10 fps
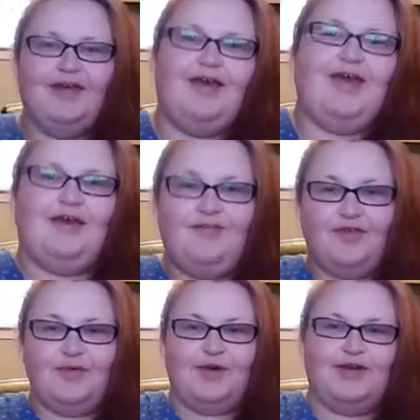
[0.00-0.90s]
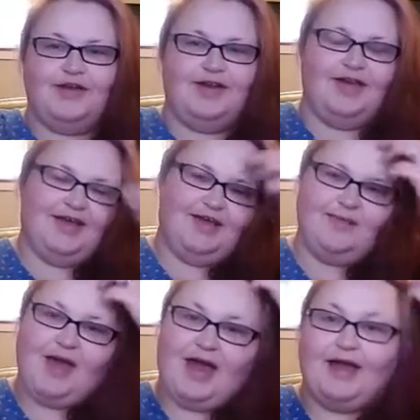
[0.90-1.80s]
Hey
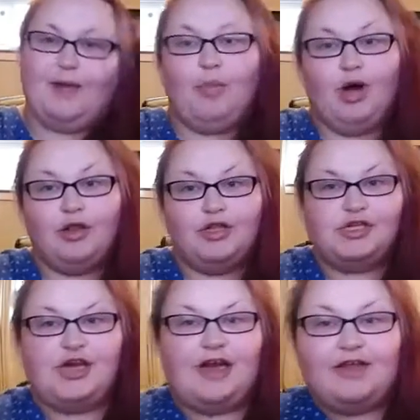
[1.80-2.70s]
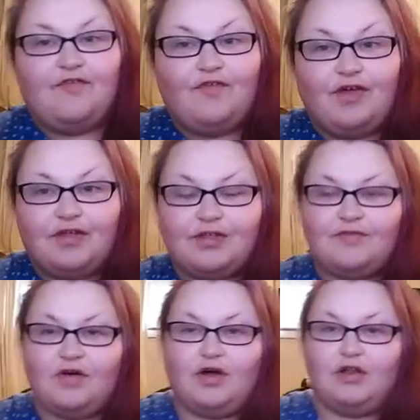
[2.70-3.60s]
everyone, I apologise first of
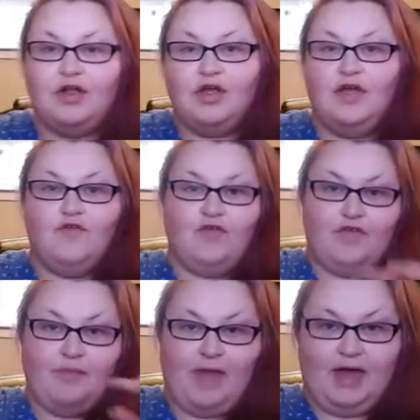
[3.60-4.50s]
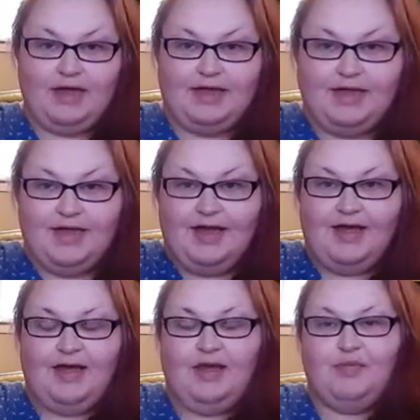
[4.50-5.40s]
all for the mess
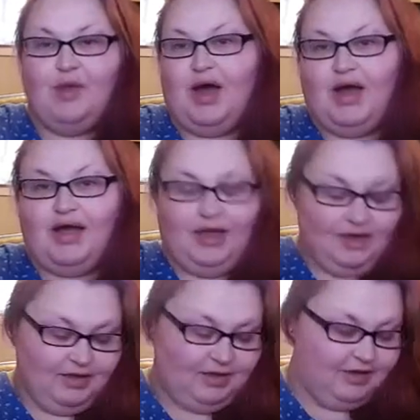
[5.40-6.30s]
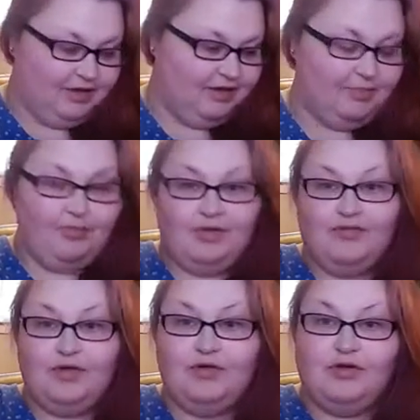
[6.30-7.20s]
in my
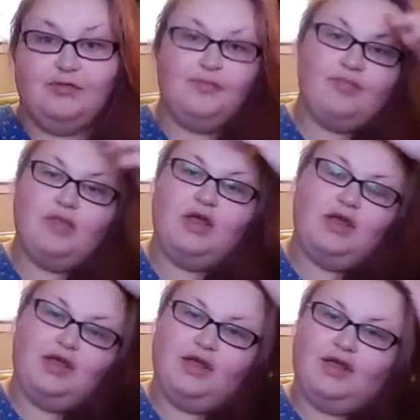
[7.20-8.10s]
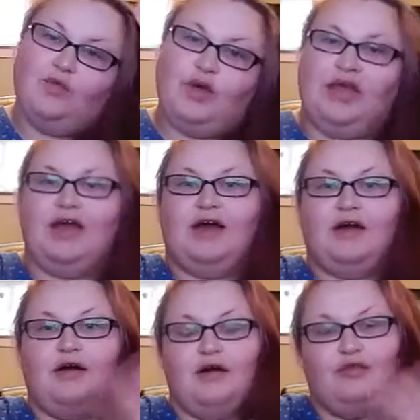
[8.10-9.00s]
living room. We are
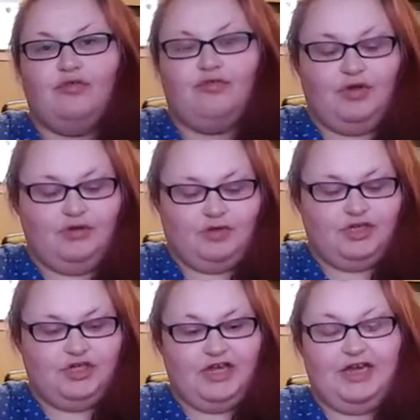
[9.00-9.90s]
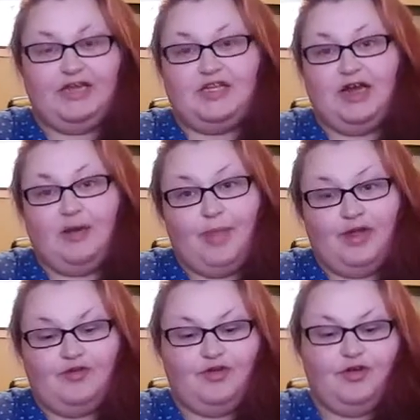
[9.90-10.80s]
going through a change in our
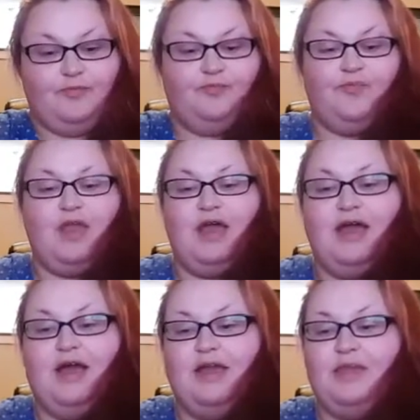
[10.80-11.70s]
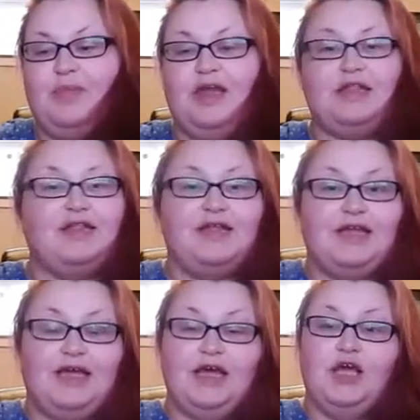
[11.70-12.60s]
bedroom, and
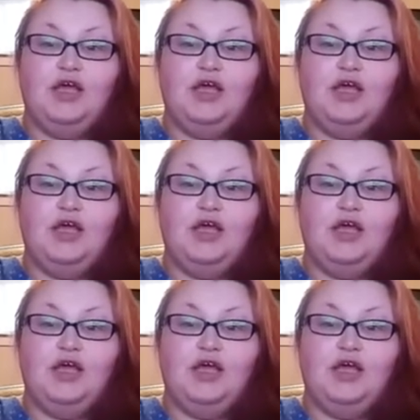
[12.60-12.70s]
basically